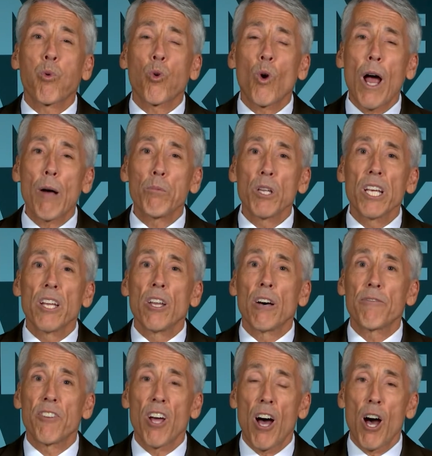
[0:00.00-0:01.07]
probably
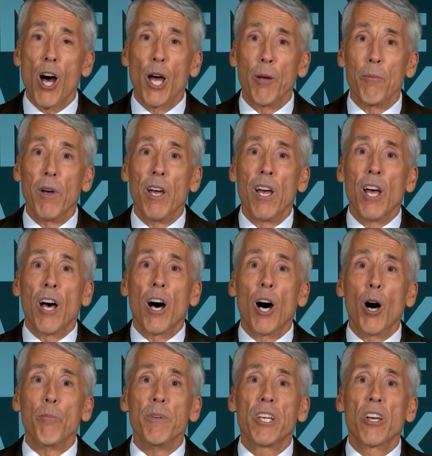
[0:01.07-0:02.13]
enough time
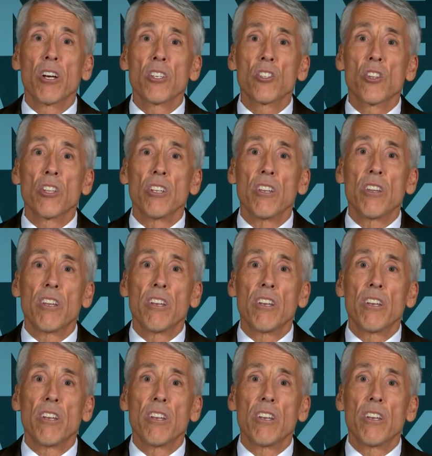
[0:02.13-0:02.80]
uh, because the,